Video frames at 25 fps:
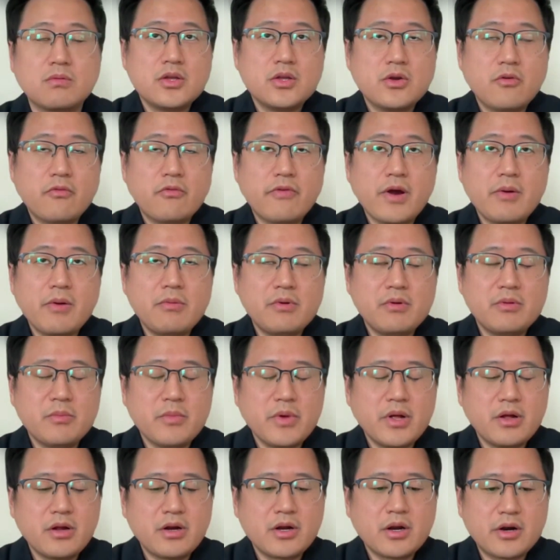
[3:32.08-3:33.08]

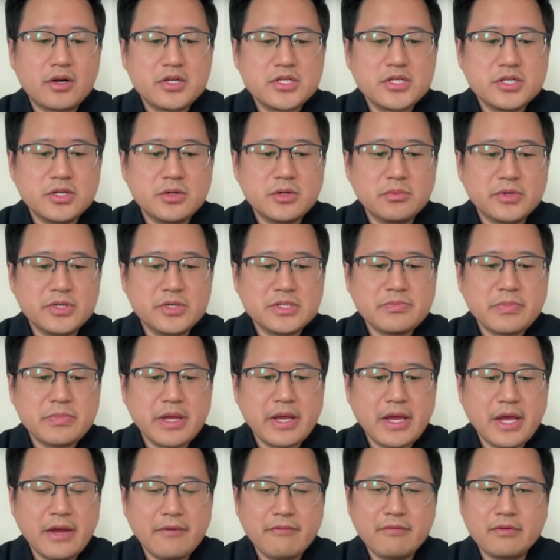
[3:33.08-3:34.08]
fibrolamellar carcinomas
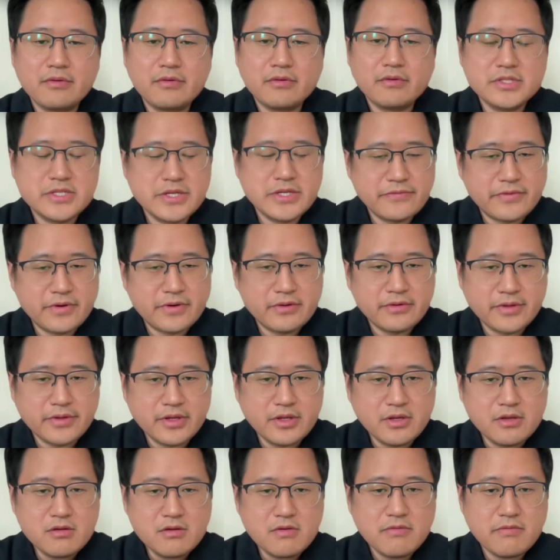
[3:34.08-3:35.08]
behave a little
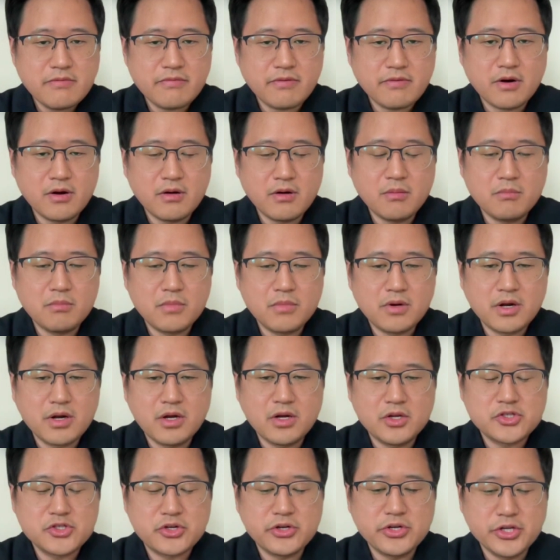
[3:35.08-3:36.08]
differently from
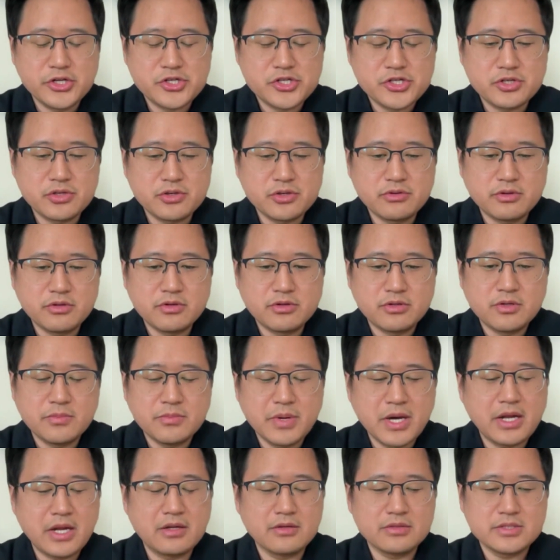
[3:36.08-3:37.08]
traditional
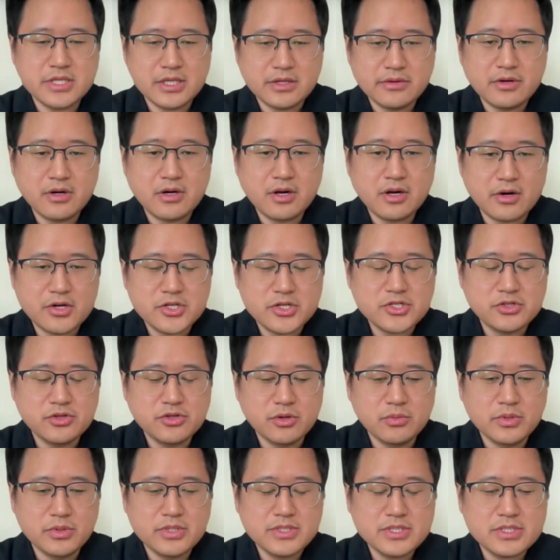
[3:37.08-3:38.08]
hepatocellular
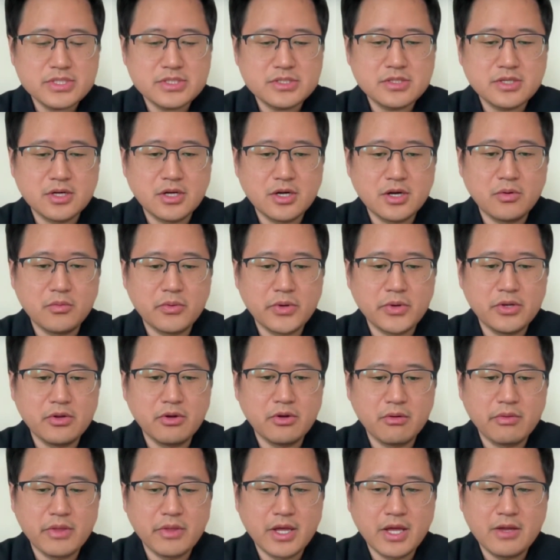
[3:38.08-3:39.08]
carcinomas. We
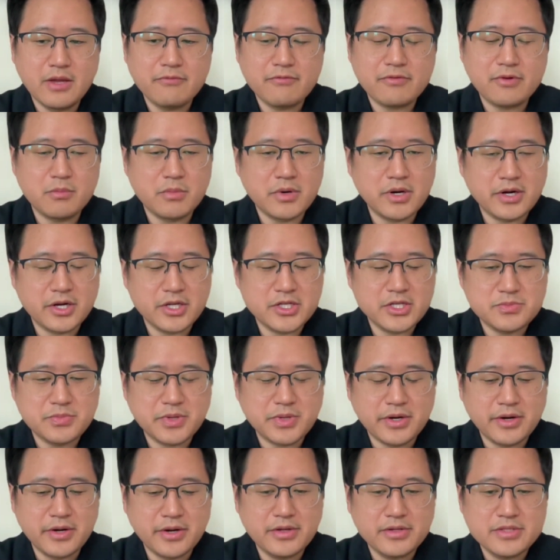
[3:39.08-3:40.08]
know that from our
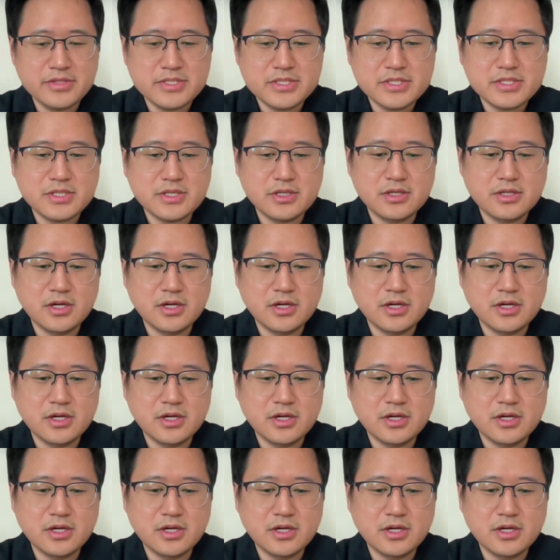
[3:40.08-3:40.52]
experience.